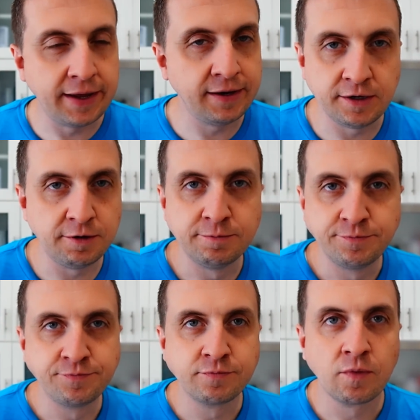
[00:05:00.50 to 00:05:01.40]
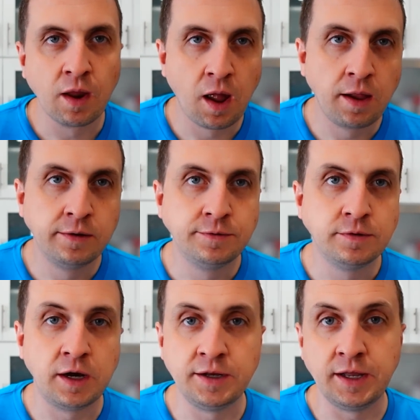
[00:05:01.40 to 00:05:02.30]
on sea
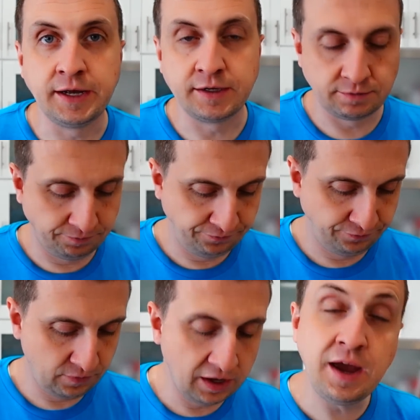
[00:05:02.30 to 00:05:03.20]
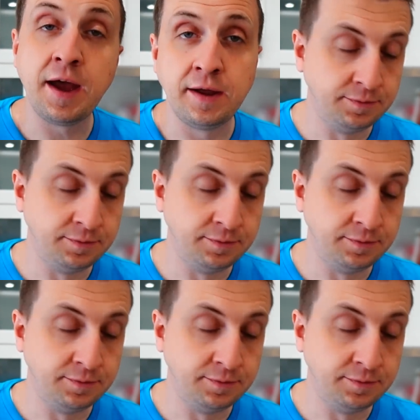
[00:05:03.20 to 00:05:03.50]
on on uh, sushi. Yeah.